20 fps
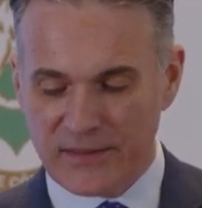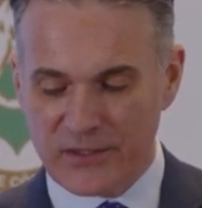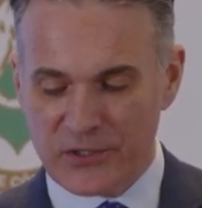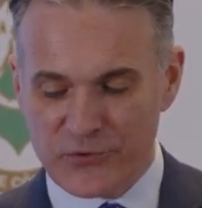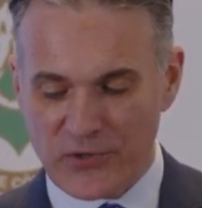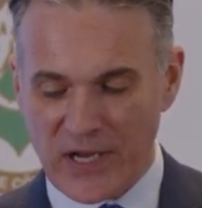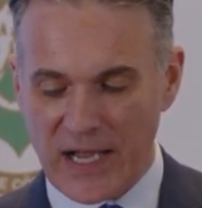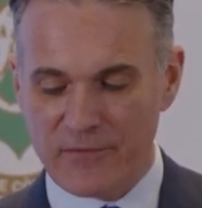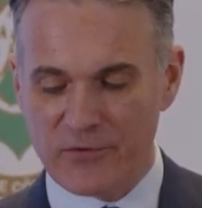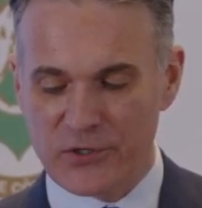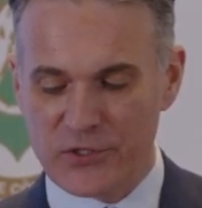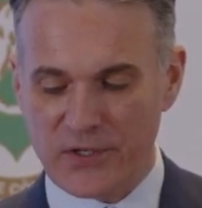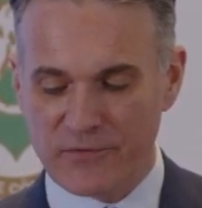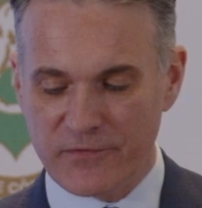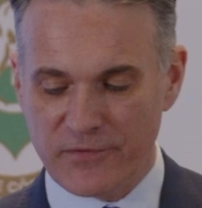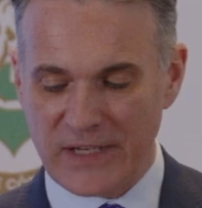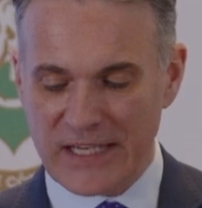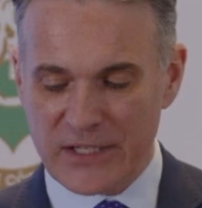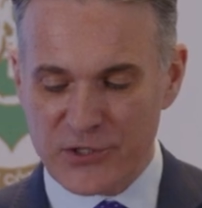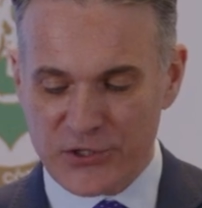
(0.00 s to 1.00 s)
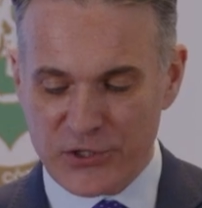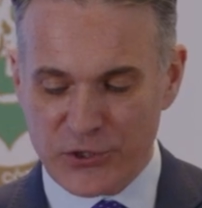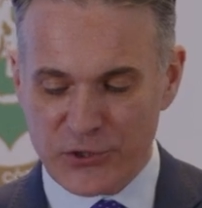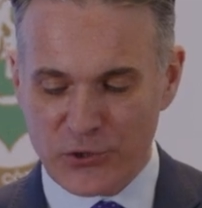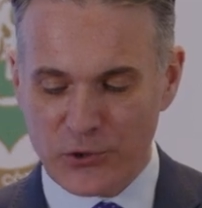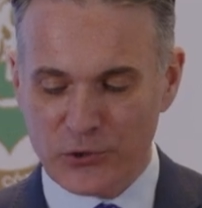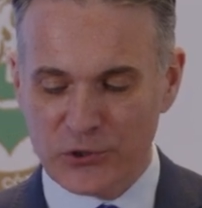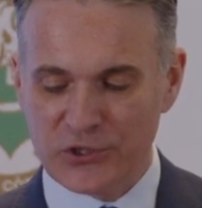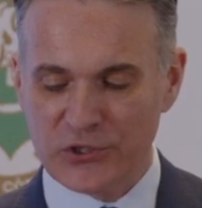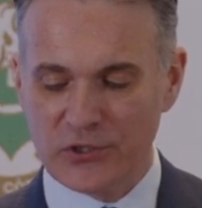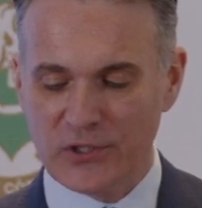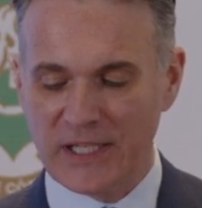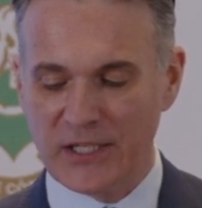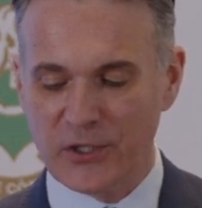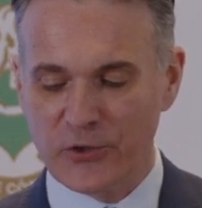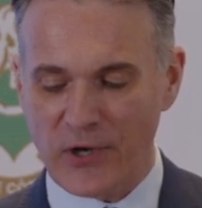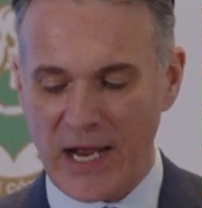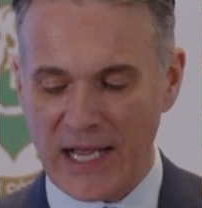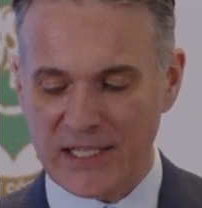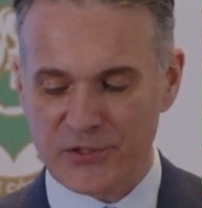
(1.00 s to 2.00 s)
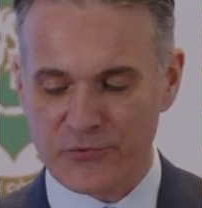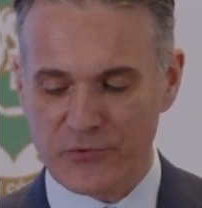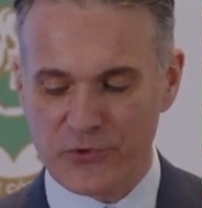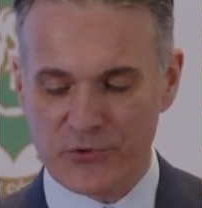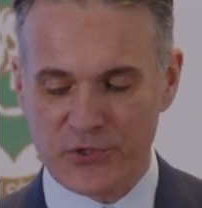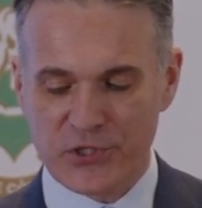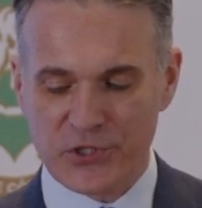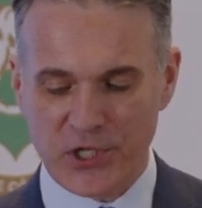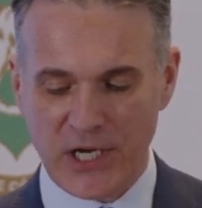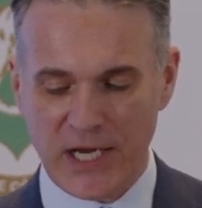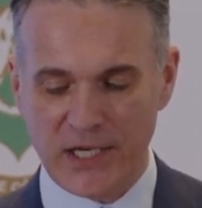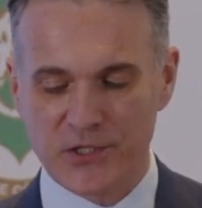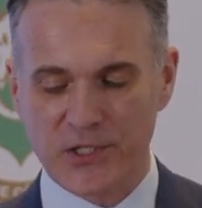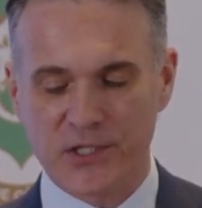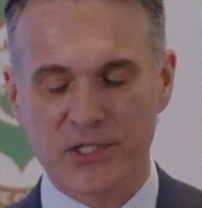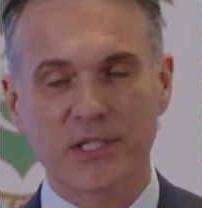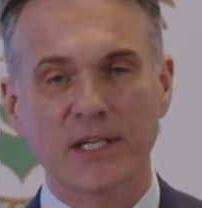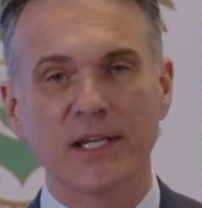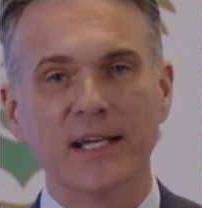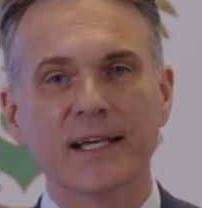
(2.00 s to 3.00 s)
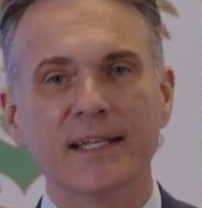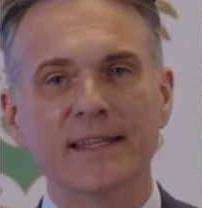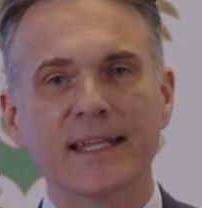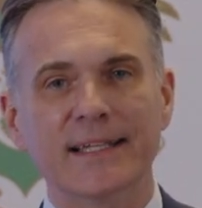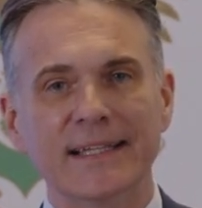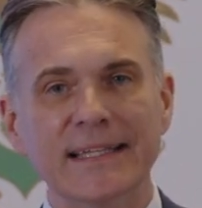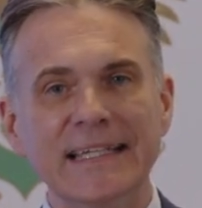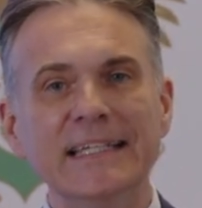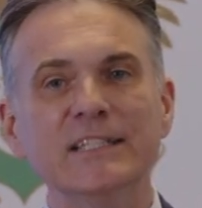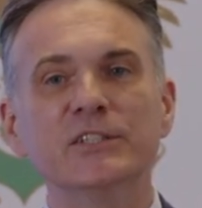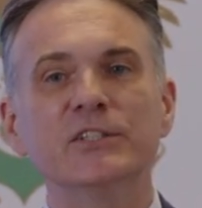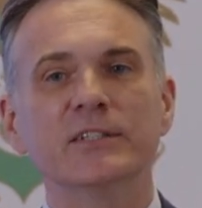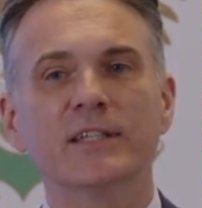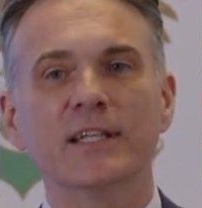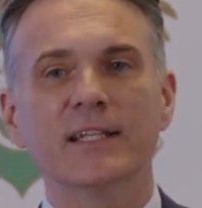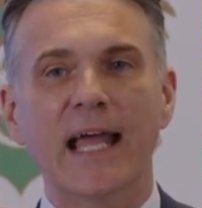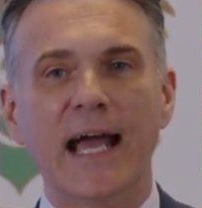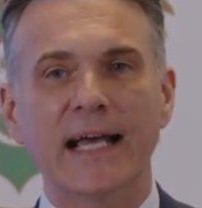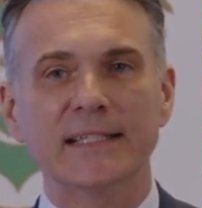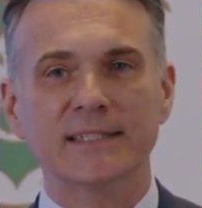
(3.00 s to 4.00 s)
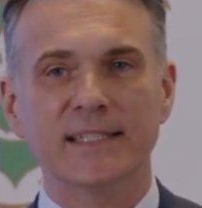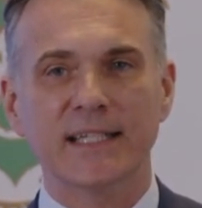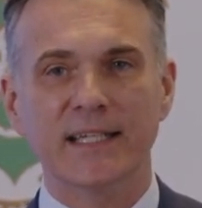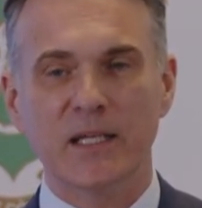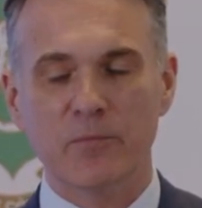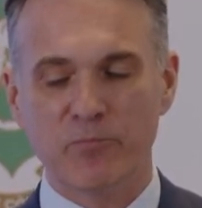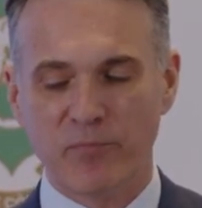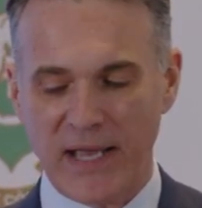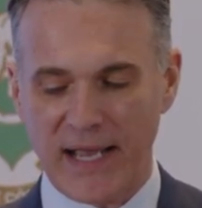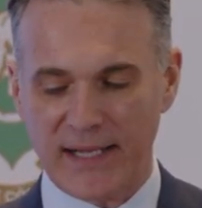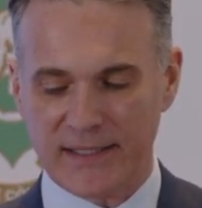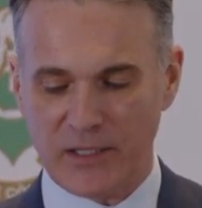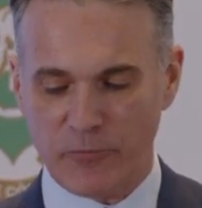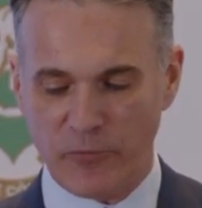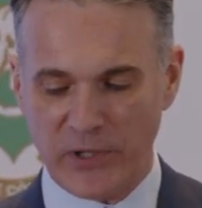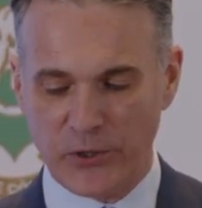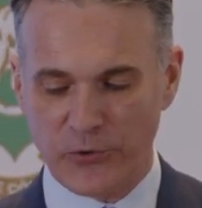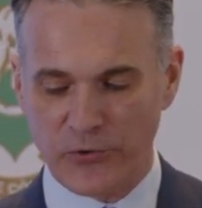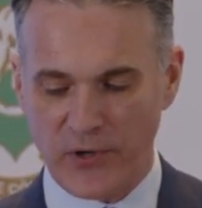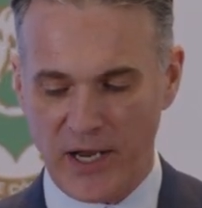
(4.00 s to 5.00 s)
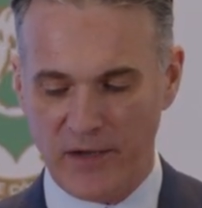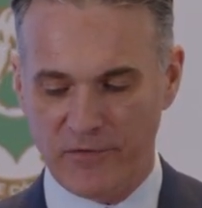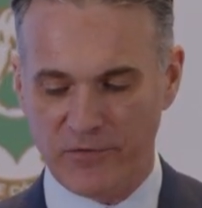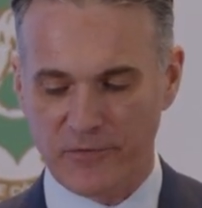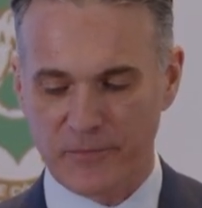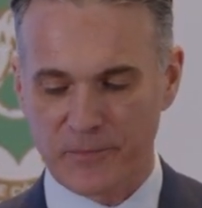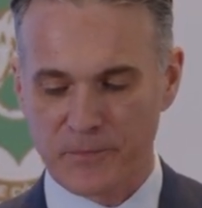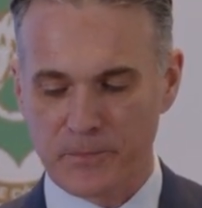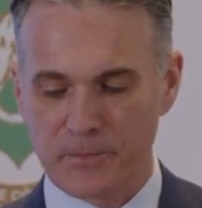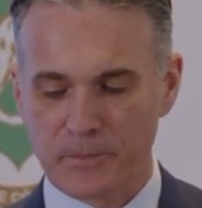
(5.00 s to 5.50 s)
the drivers of institutional and grassroots changes that lead to the lasting impact that we crave.